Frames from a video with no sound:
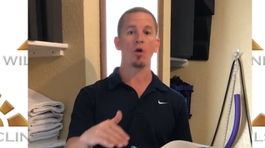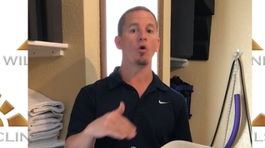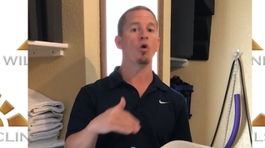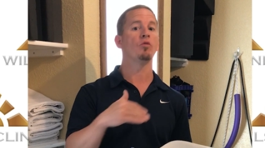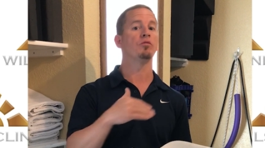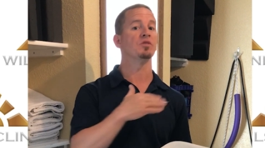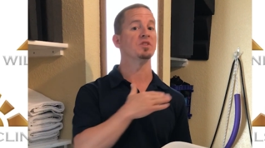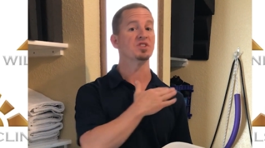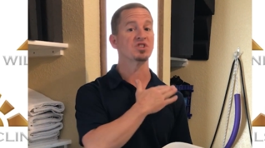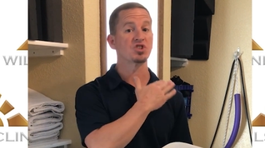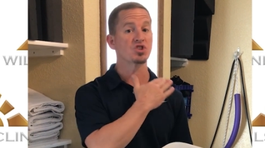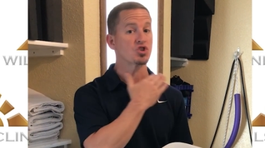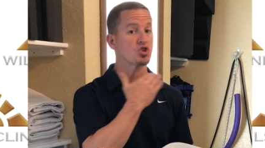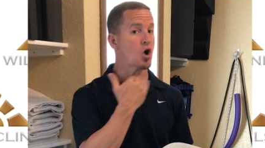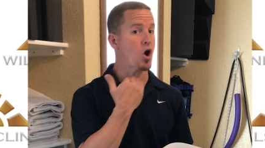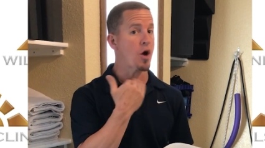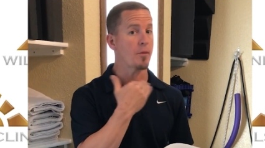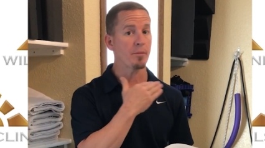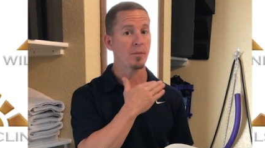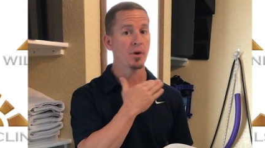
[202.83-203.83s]
hopefully
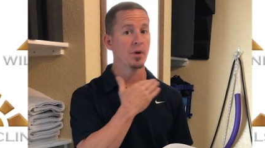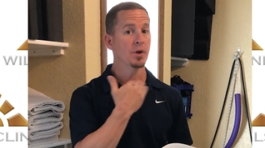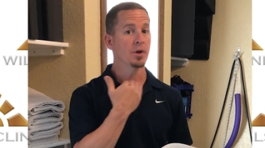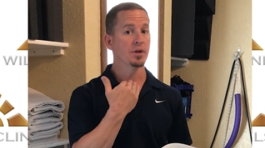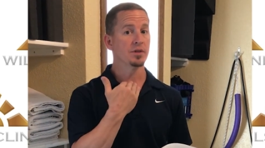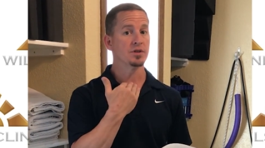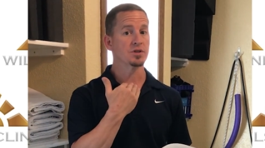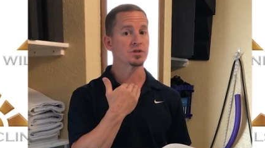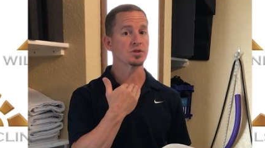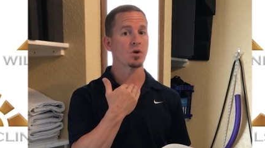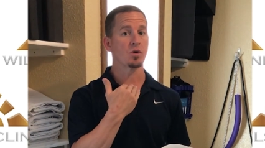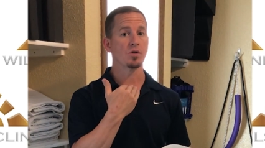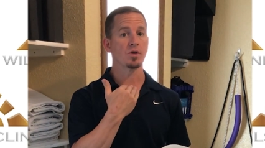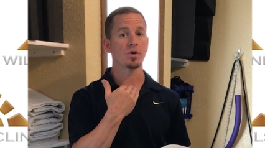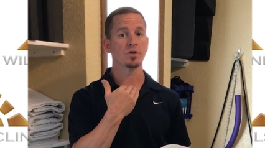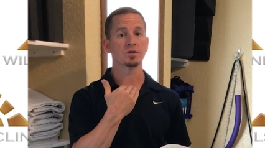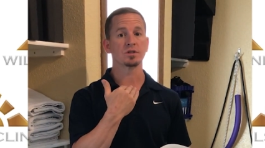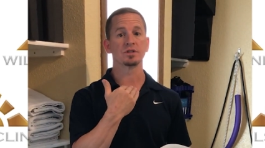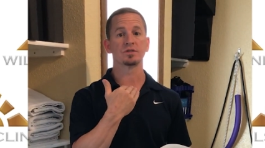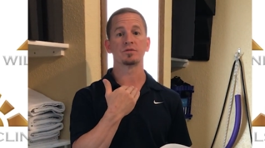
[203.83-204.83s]
stop the
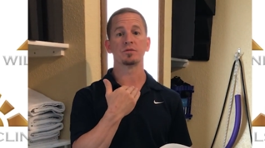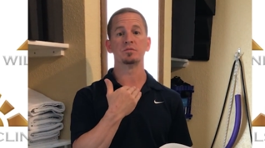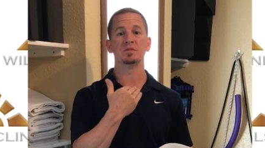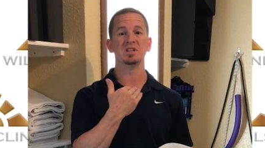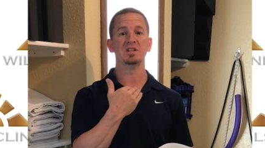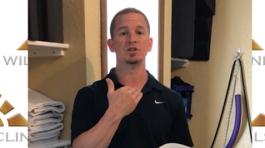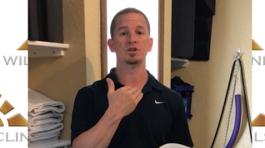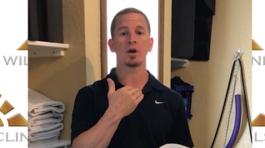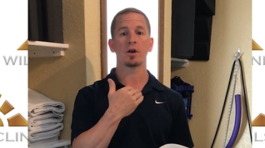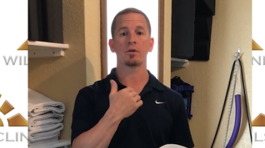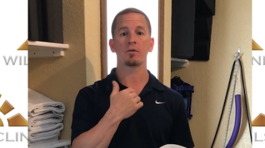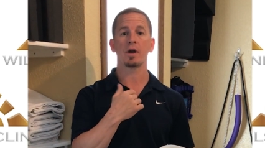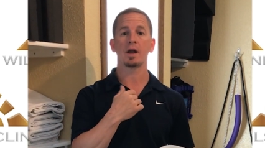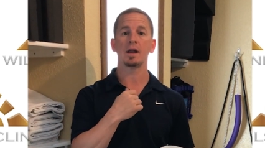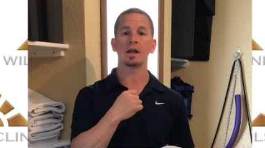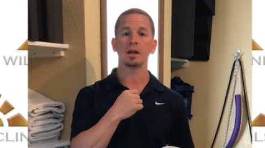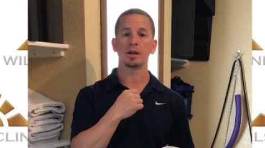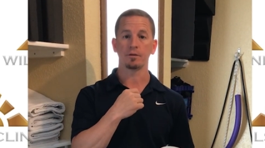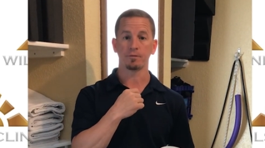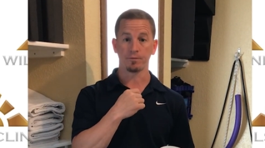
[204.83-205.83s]
scoliosis from
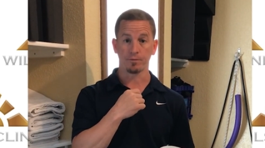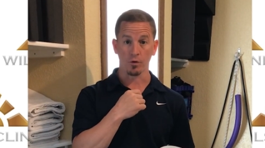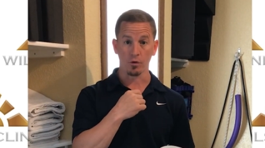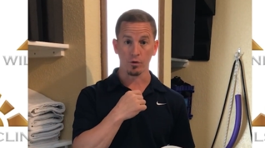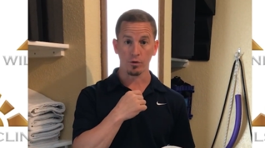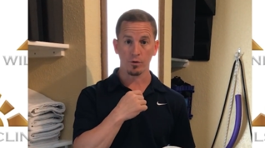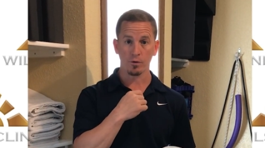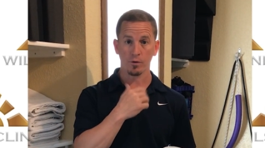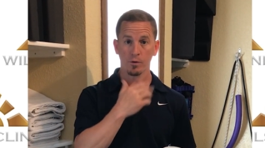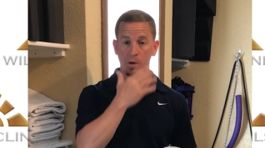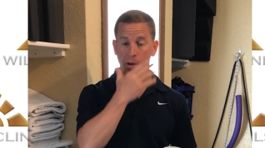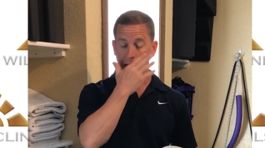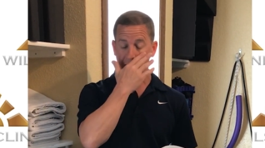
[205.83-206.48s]
degenerating any further,